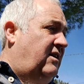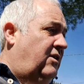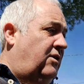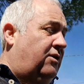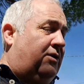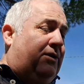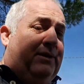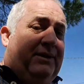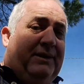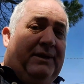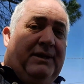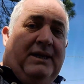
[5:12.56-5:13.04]

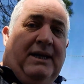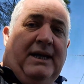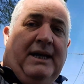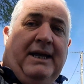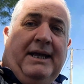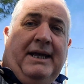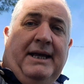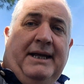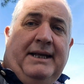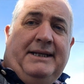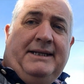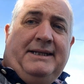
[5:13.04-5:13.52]
on
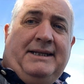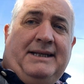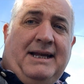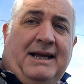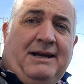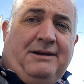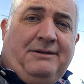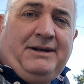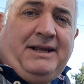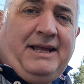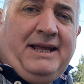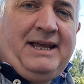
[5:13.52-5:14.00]

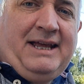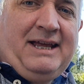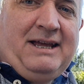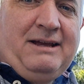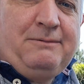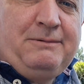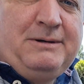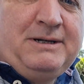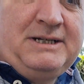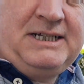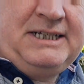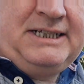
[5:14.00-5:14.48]
down
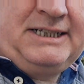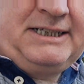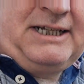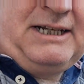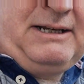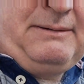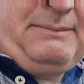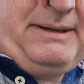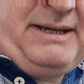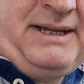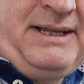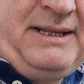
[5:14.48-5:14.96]
here, which is
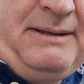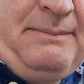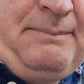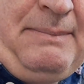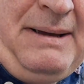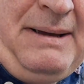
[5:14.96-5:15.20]
going to be the